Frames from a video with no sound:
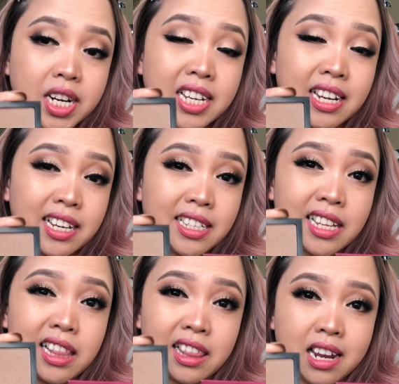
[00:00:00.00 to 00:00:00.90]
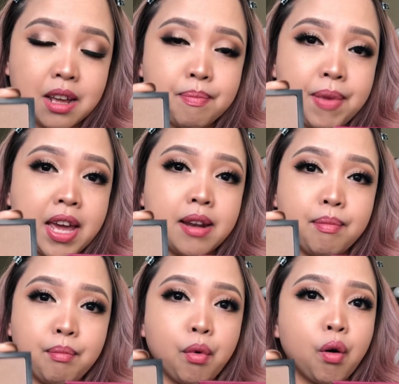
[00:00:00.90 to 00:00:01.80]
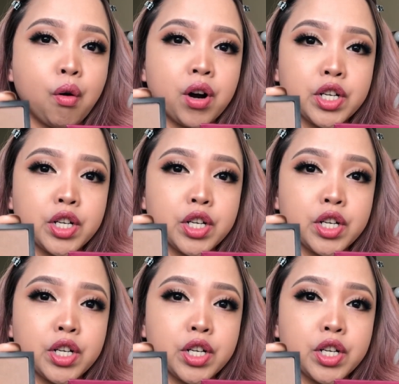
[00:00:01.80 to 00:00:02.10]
it is a little bit more